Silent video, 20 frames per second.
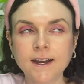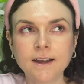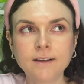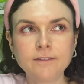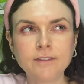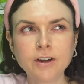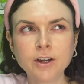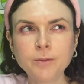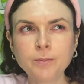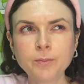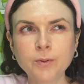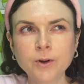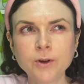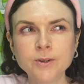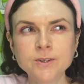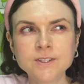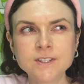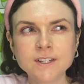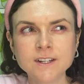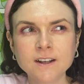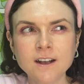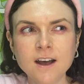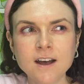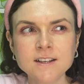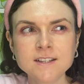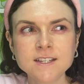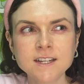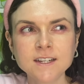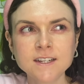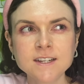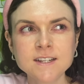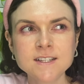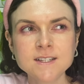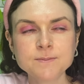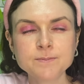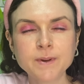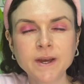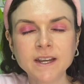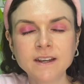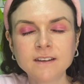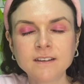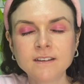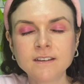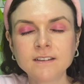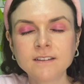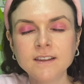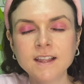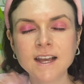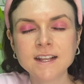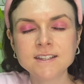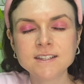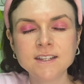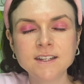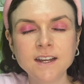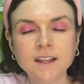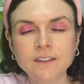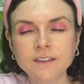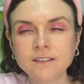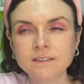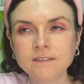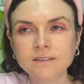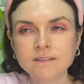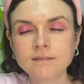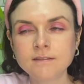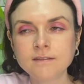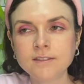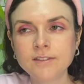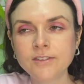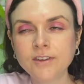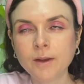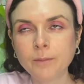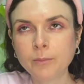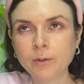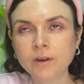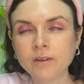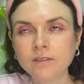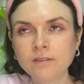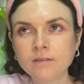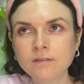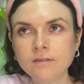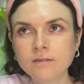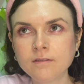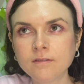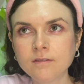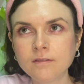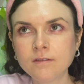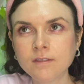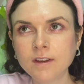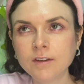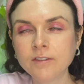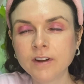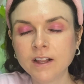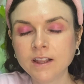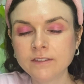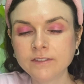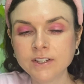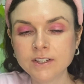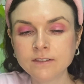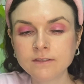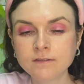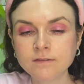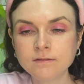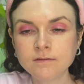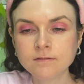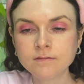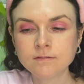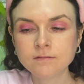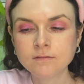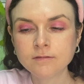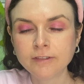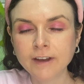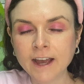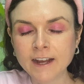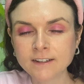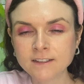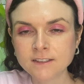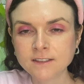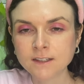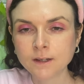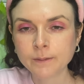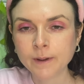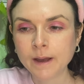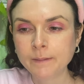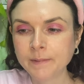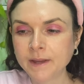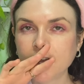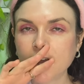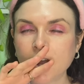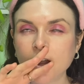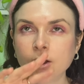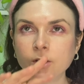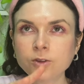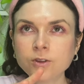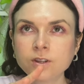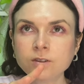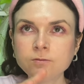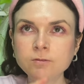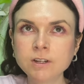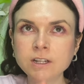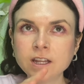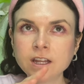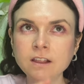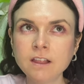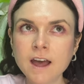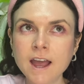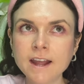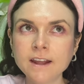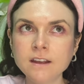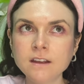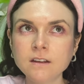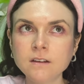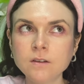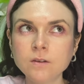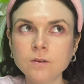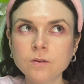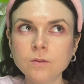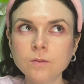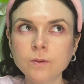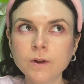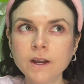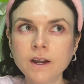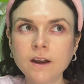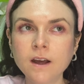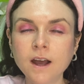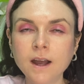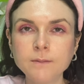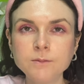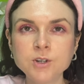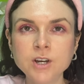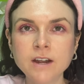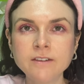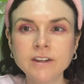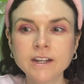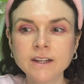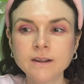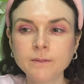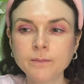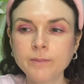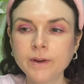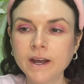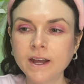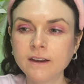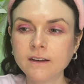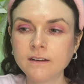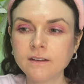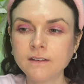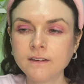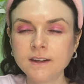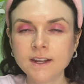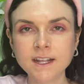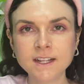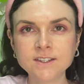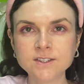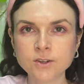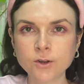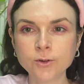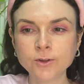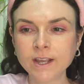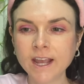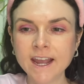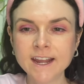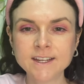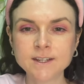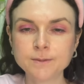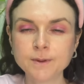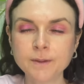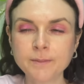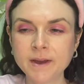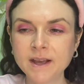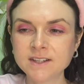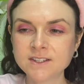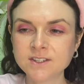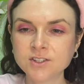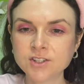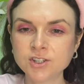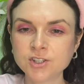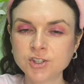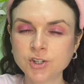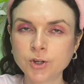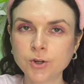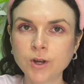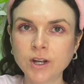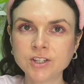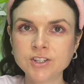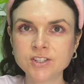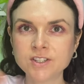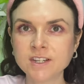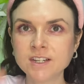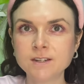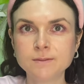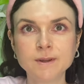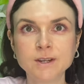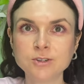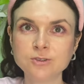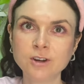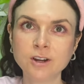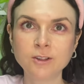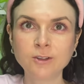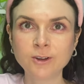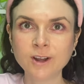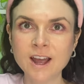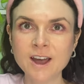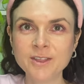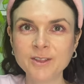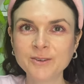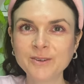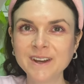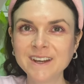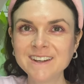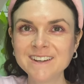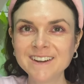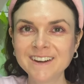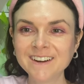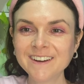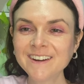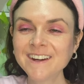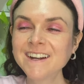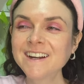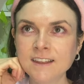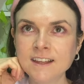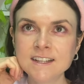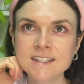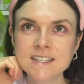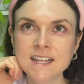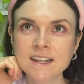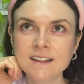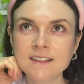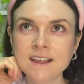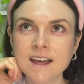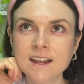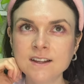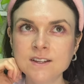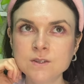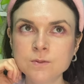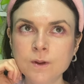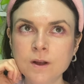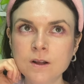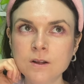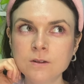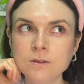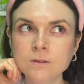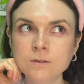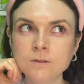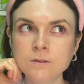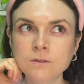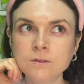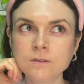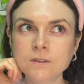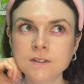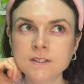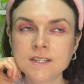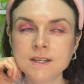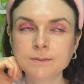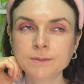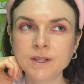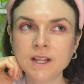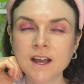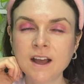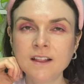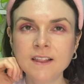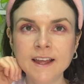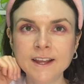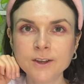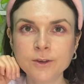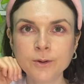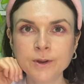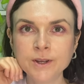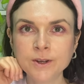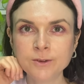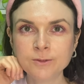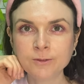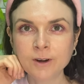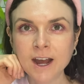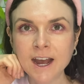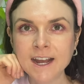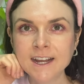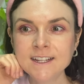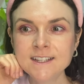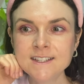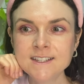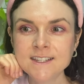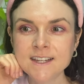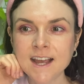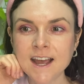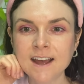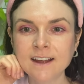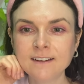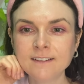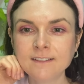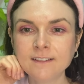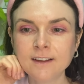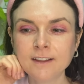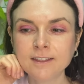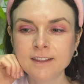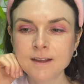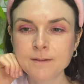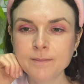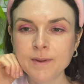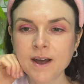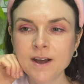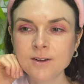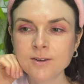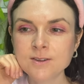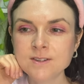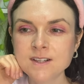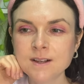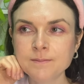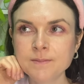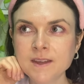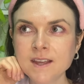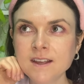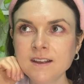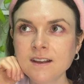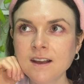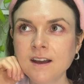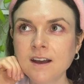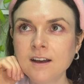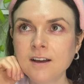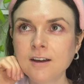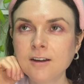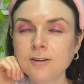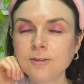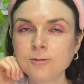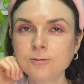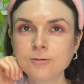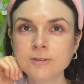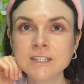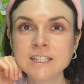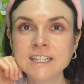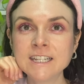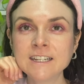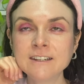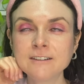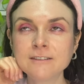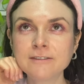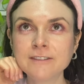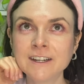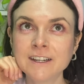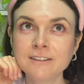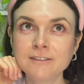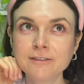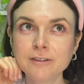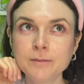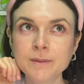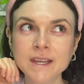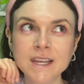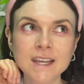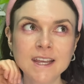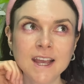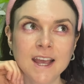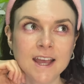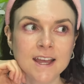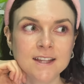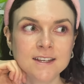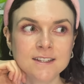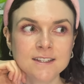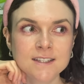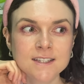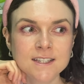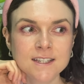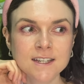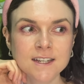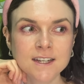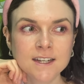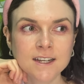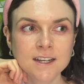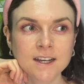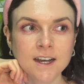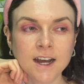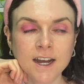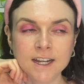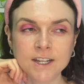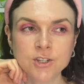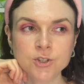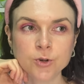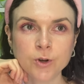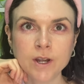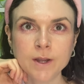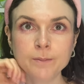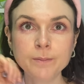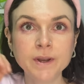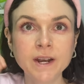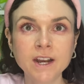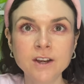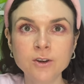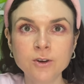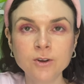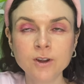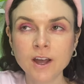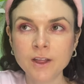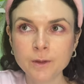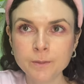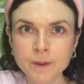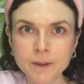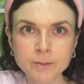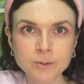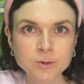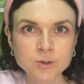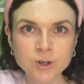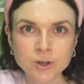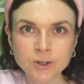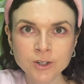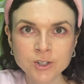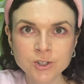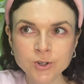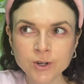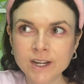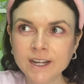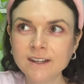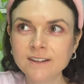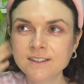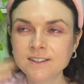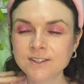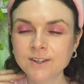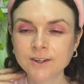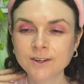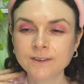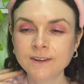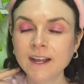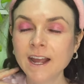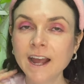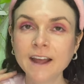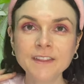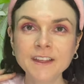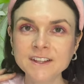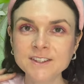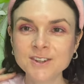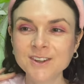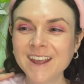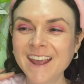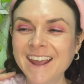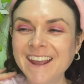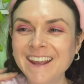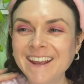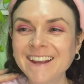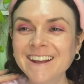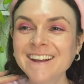I'm very prone to car sickness, but that's another separate, irrelevant fact about me. I only really like when I'm driving, but it's okay to be a passenger too. I just need to make sure I look out the window. Things like that as well. Similar, I like going on rides at a theme park or something, are really fun for me and I enjoy, but I know other people don't enjoy it. So, and that's okay.